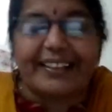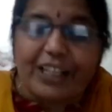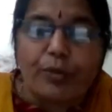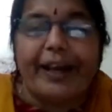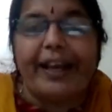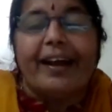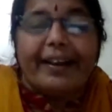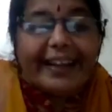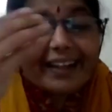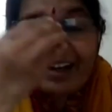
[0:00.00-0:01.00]
That's why
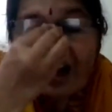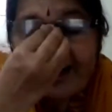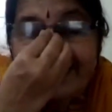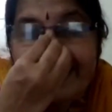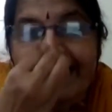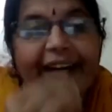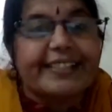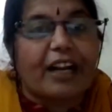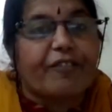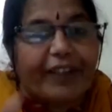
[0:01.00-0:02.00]
in class 10
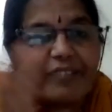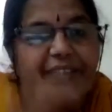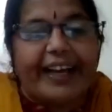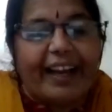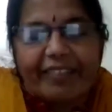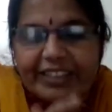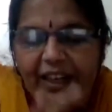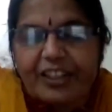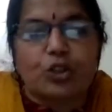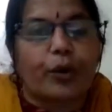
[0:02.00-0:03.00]
itself, whenever I have a
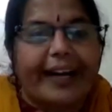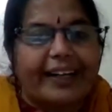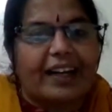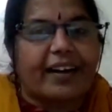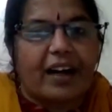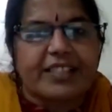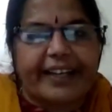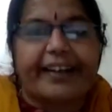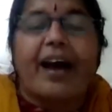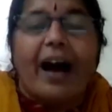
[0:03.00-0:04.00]
chance to handle class 10,